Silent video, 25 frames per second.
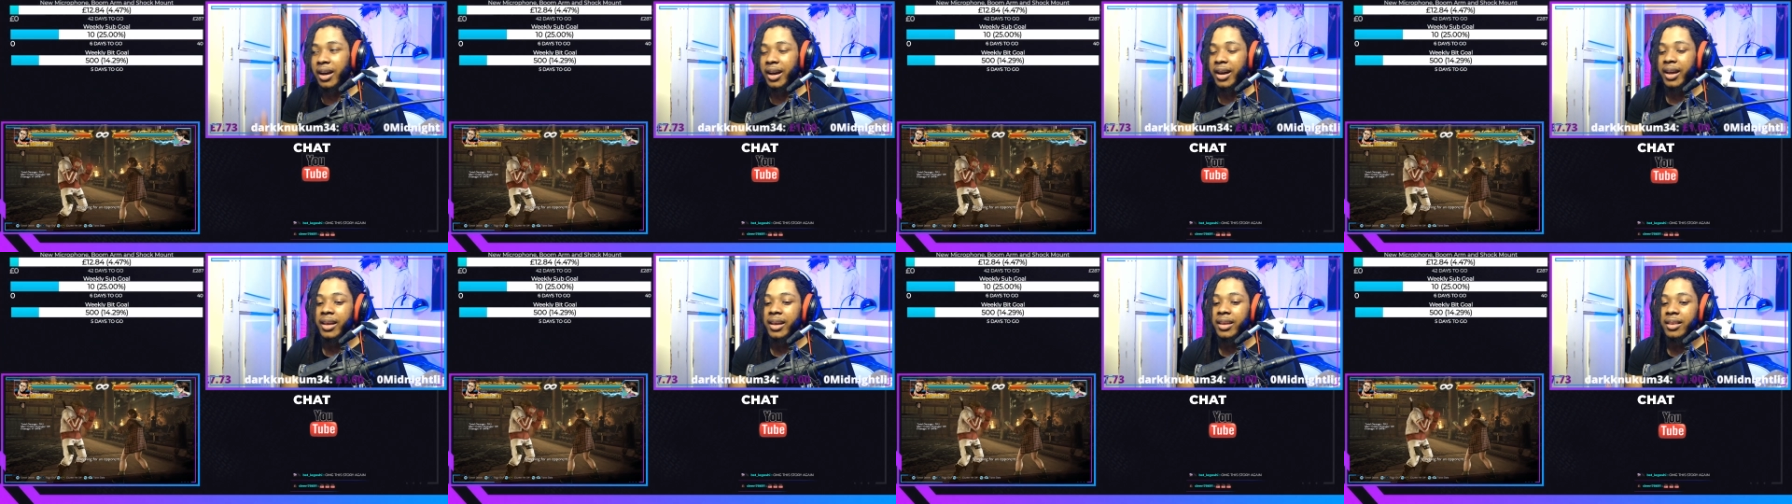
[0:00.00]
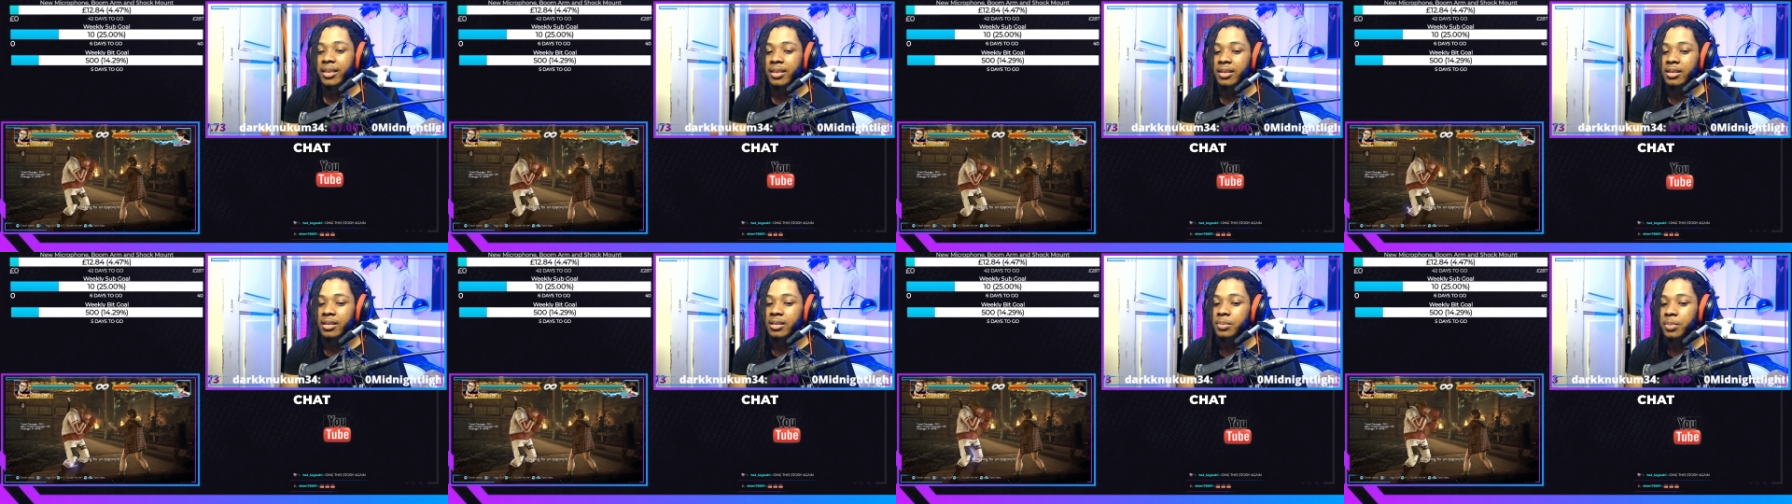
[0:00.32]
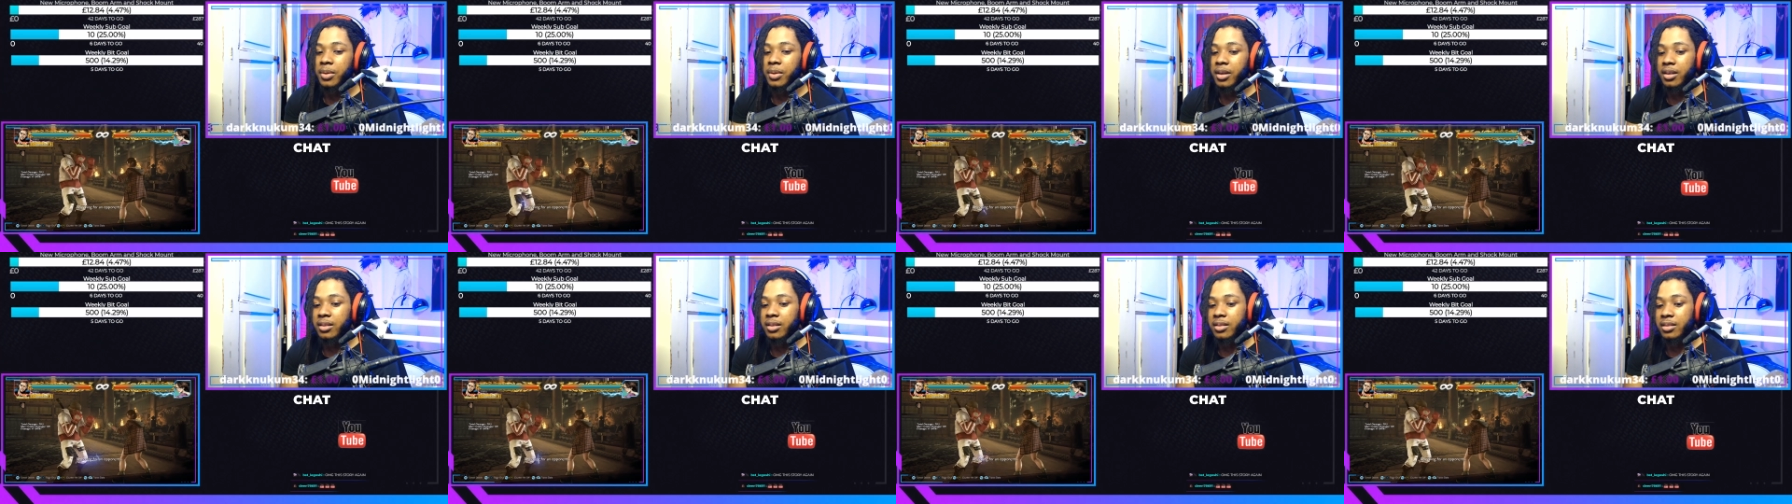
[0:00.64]
I this
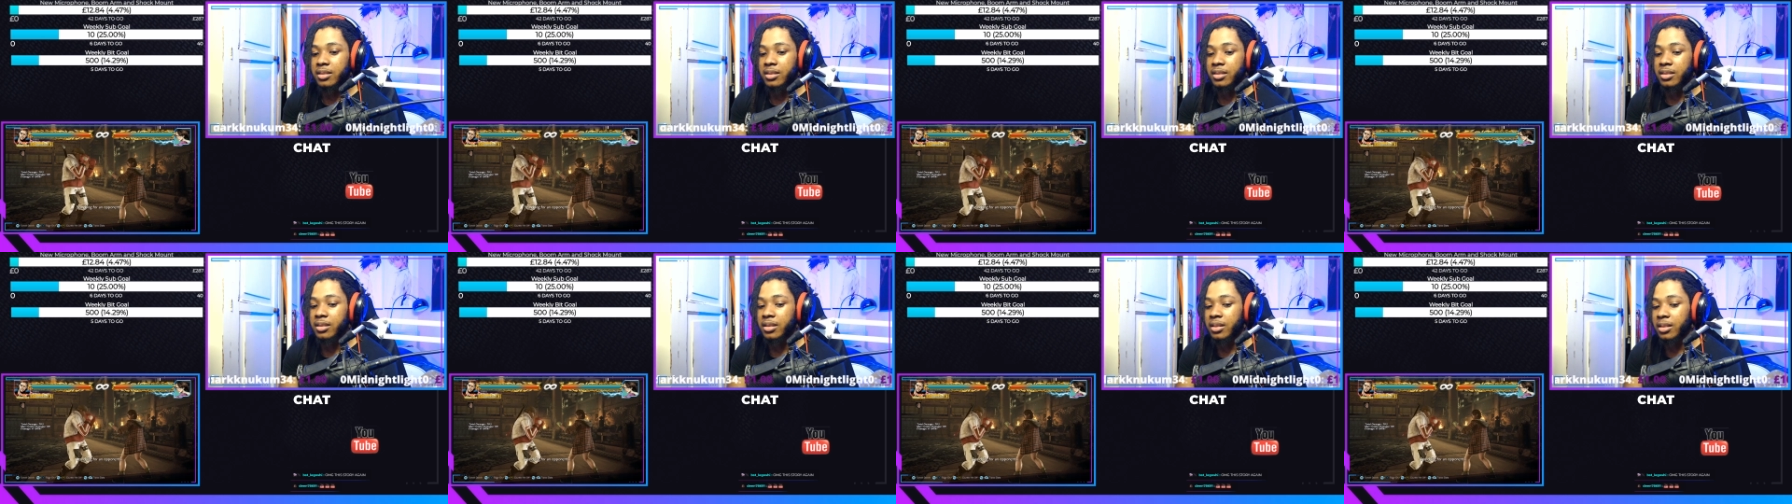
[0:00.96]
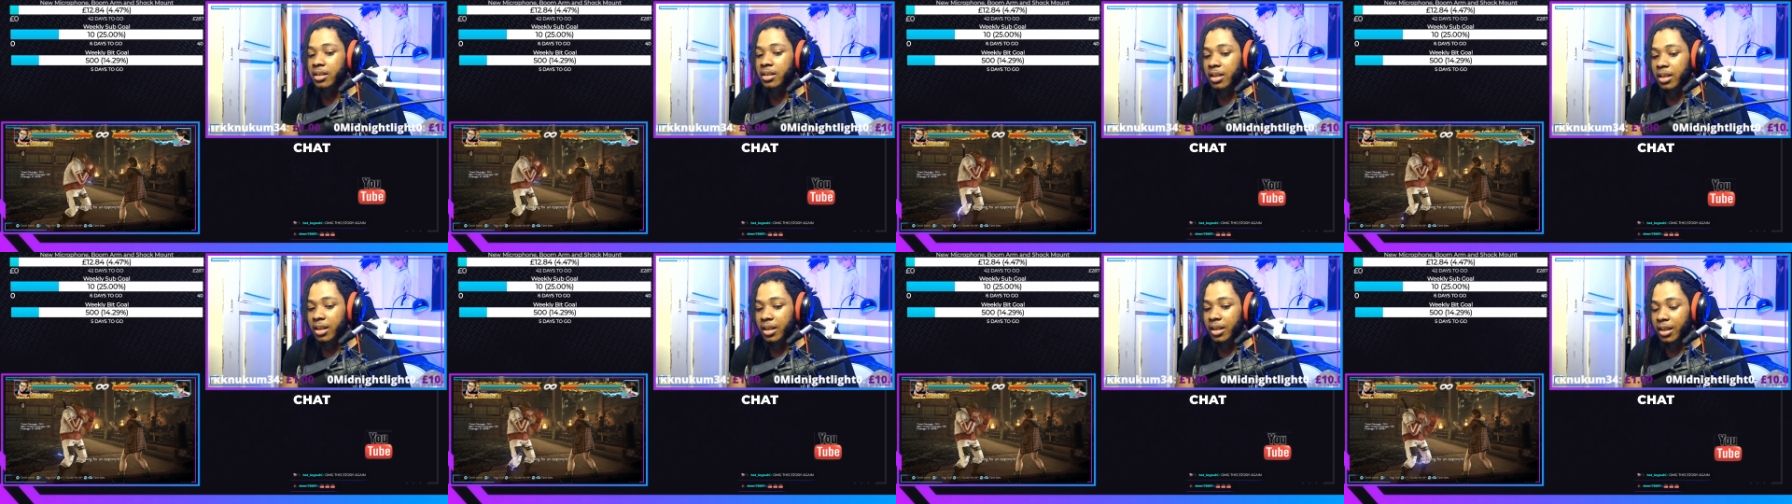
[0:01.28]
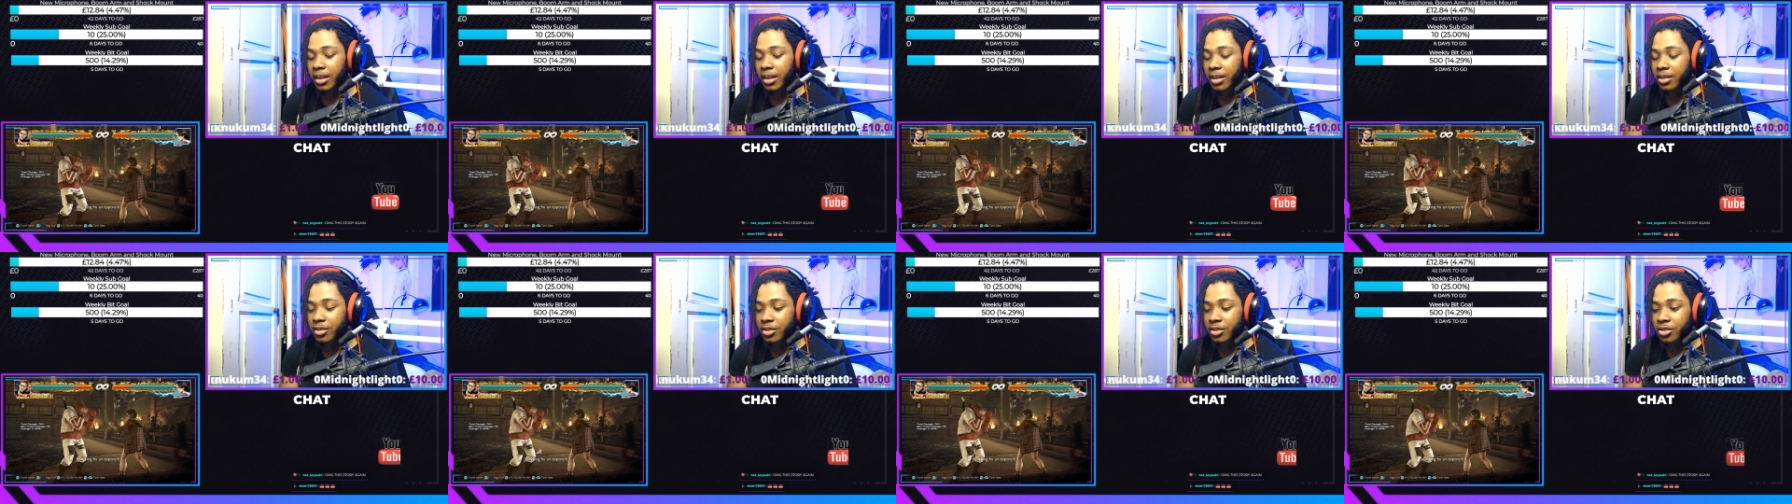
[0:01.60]
person
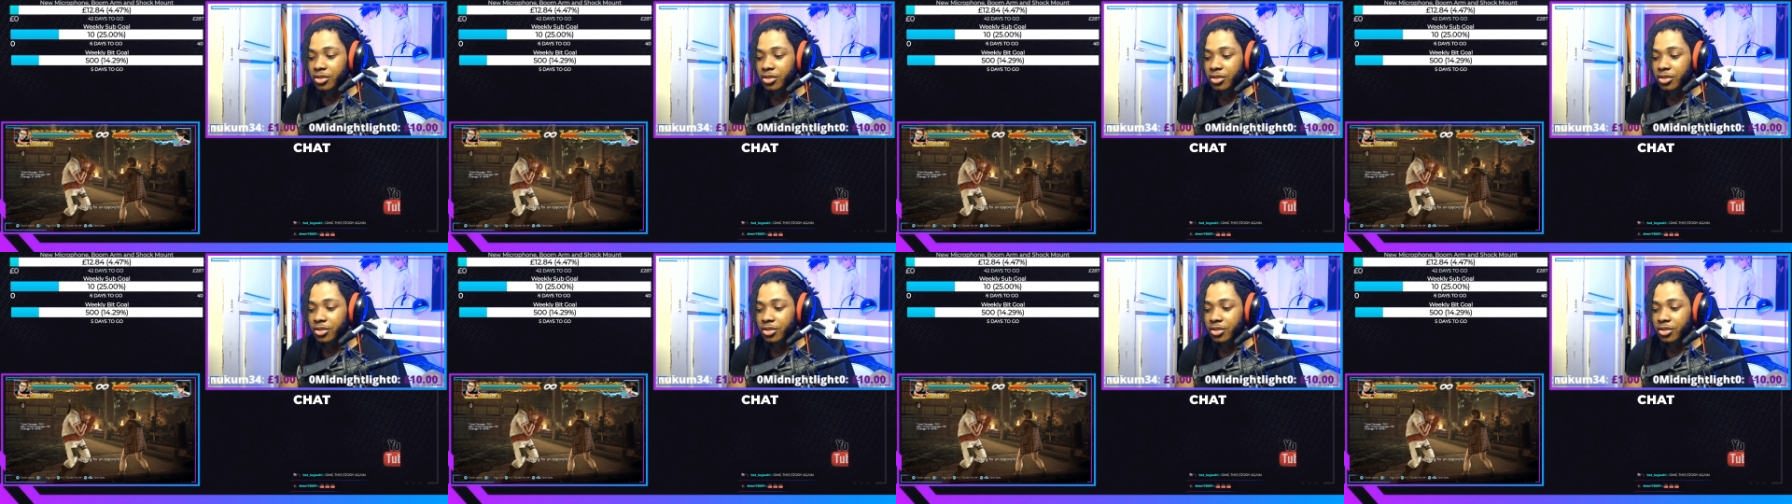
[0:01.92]
is